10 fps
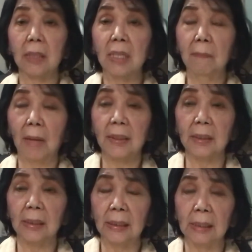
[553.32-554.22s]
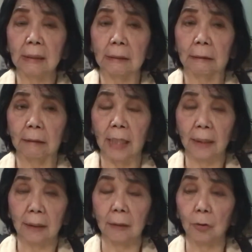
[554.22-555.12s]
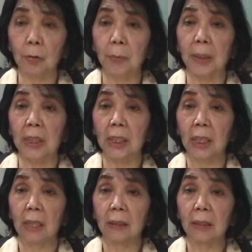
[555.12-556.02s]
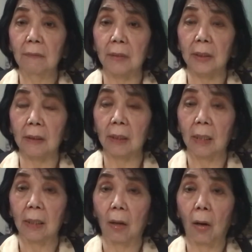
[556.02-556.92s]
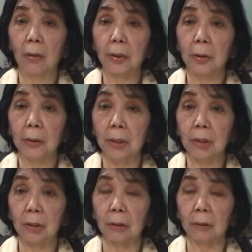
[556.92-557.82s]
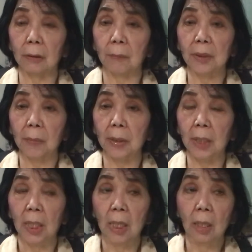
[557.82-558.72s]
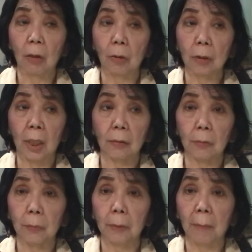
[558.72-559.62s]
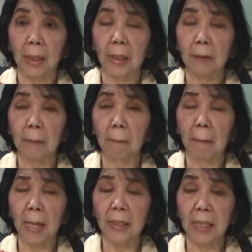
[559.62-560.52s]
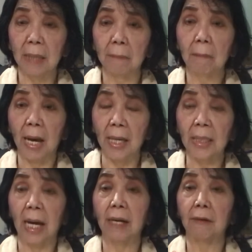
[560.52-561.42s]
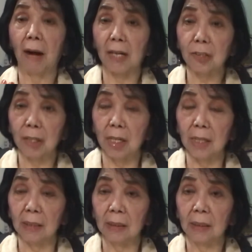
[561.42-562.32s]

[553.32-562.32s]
he is entitled to be given all the conditions must be that would make him make a rational